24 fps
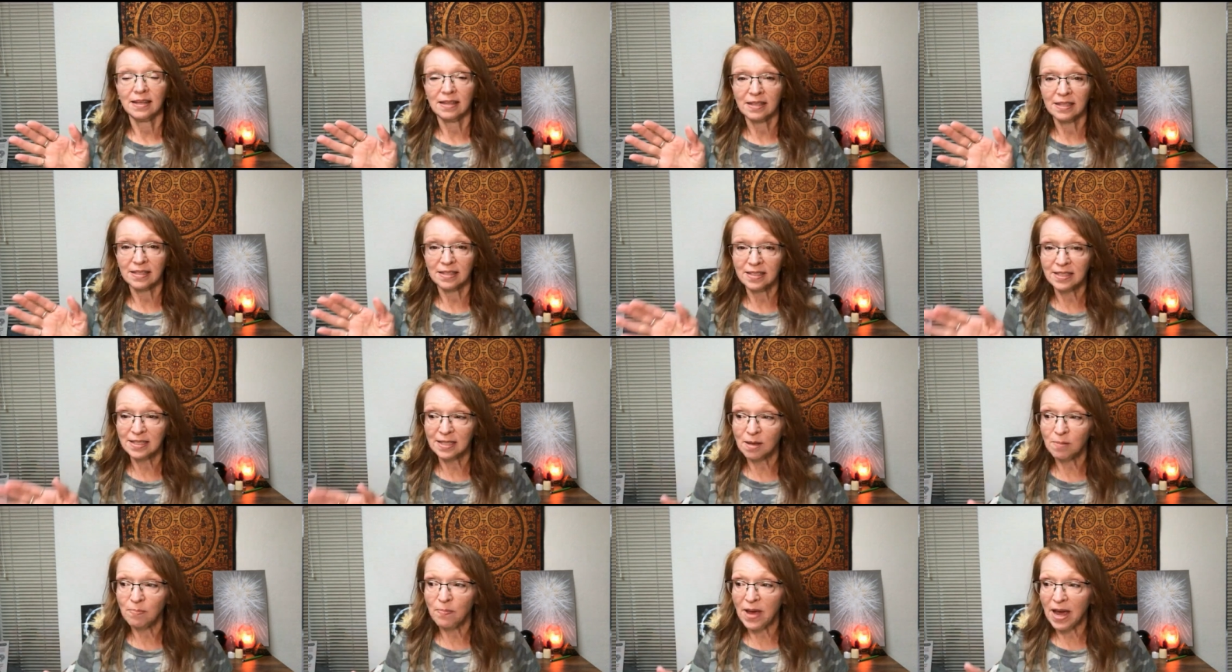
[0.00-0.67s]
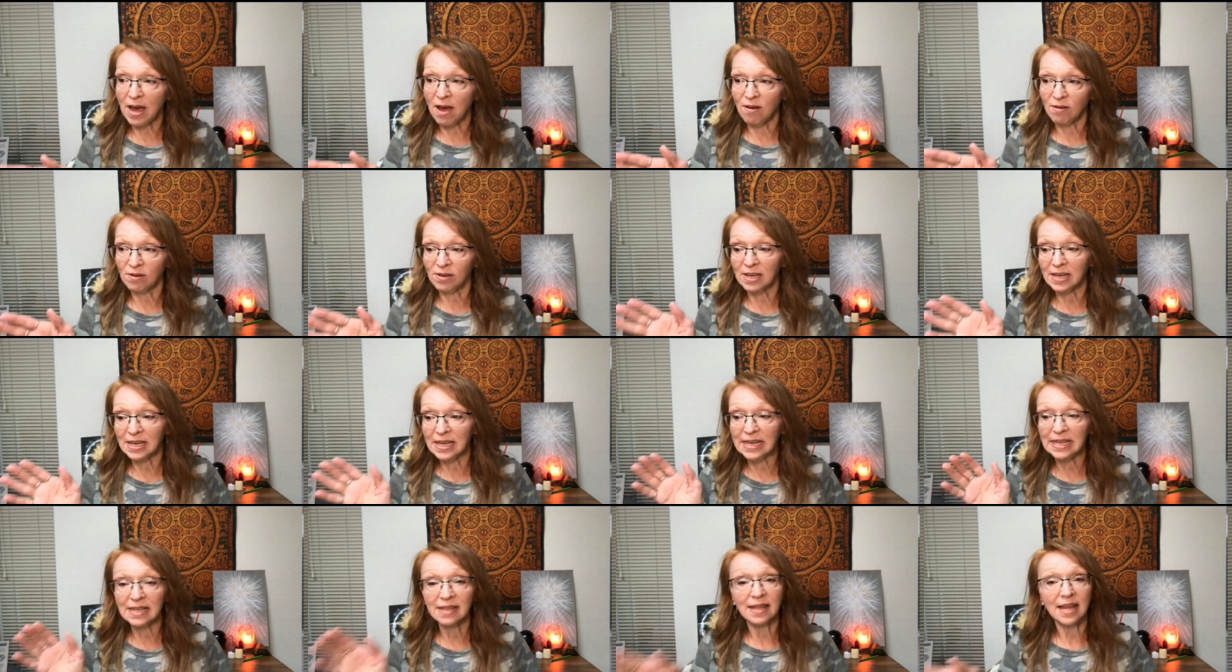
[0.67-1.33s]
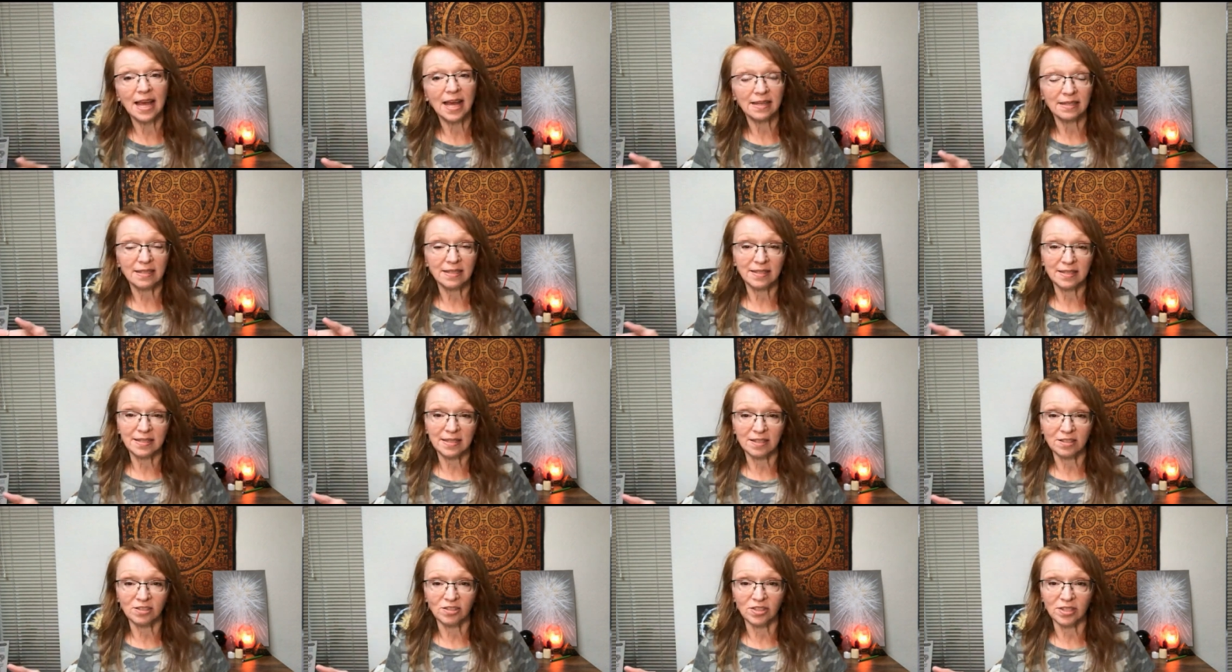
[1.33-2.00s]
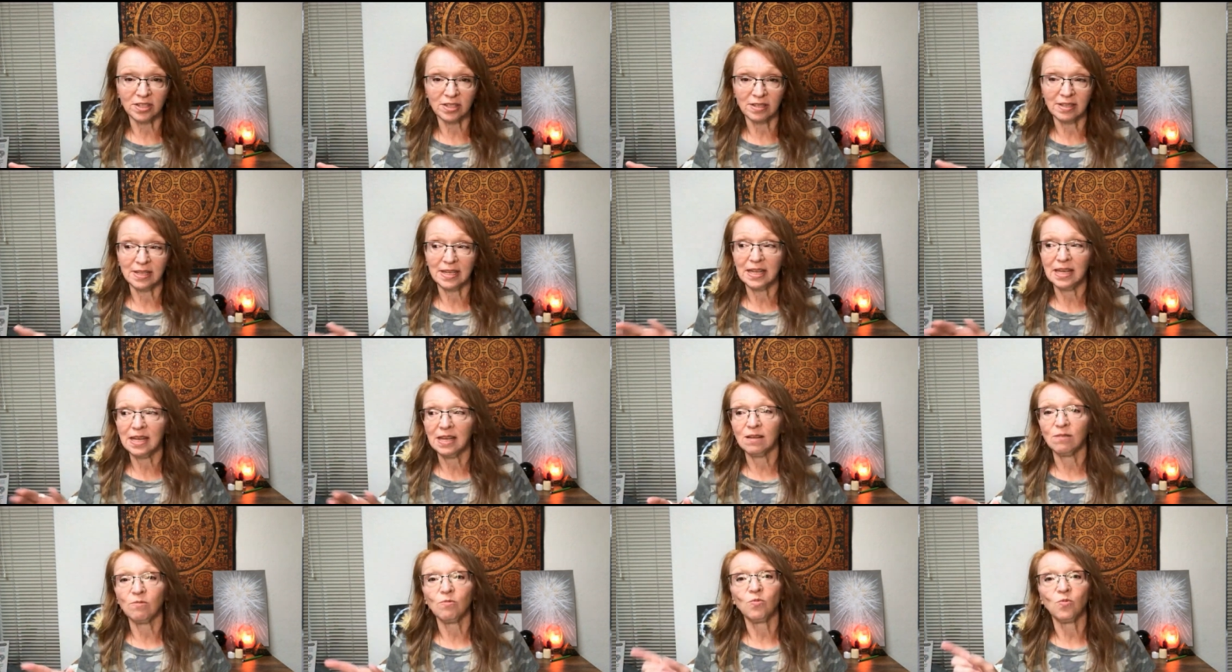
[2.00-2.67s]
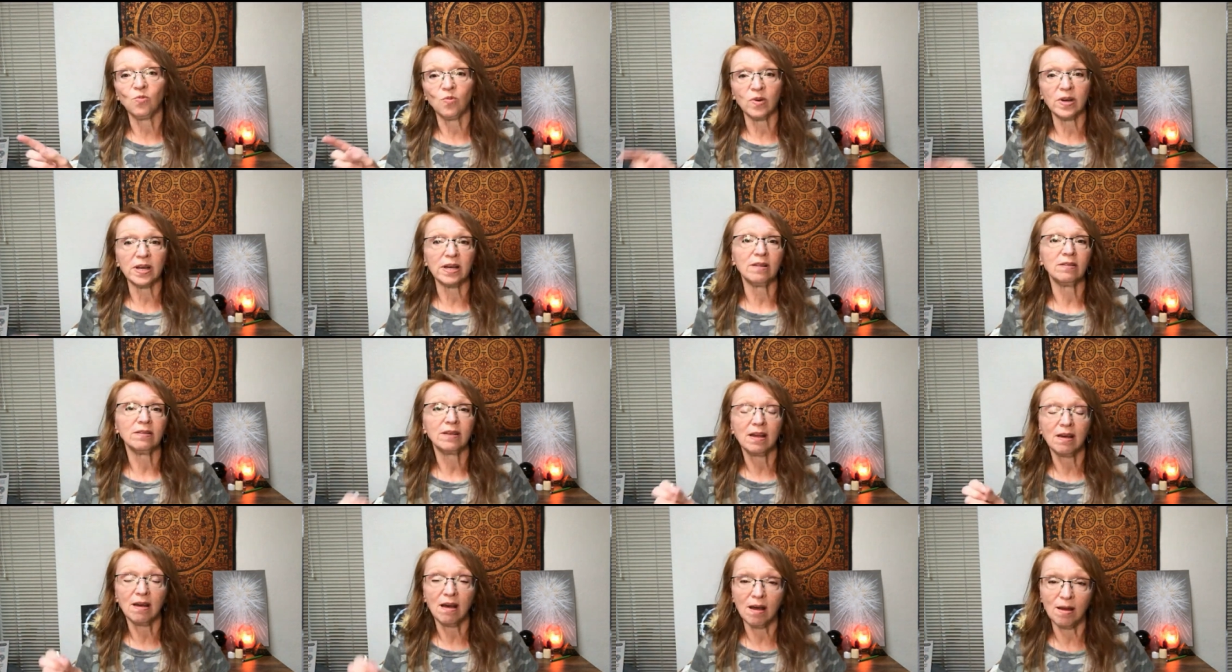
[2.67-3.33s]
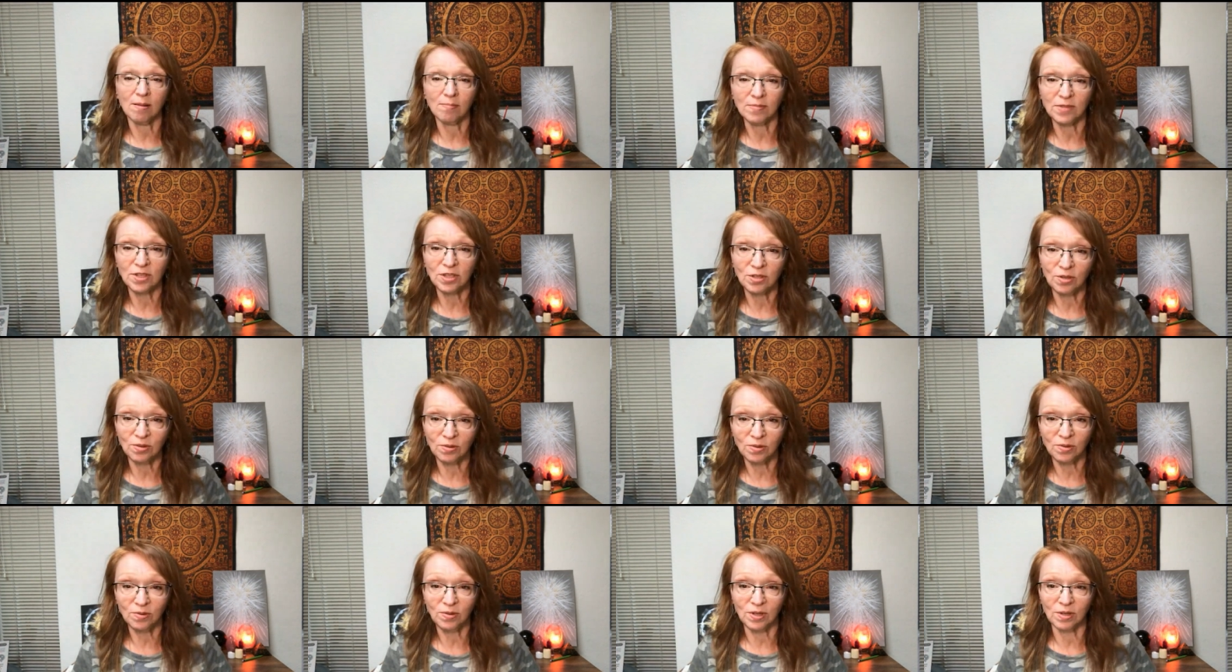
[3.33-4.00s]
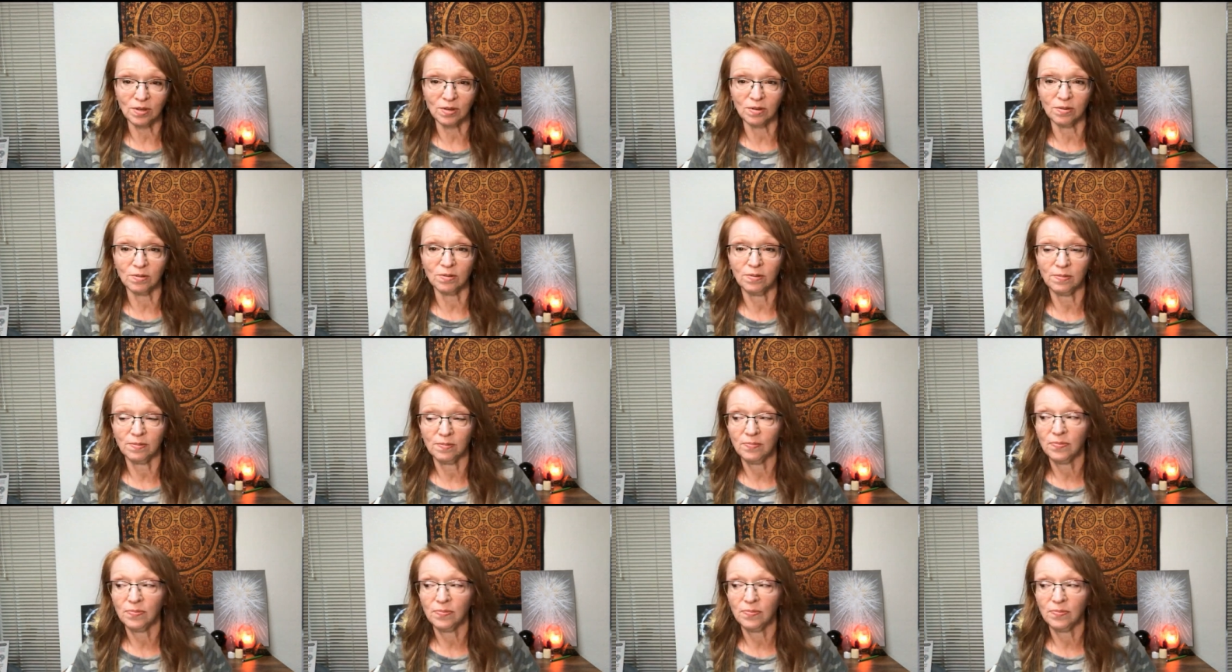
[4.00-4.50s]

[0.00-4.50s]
step out in that decision, it will come to you.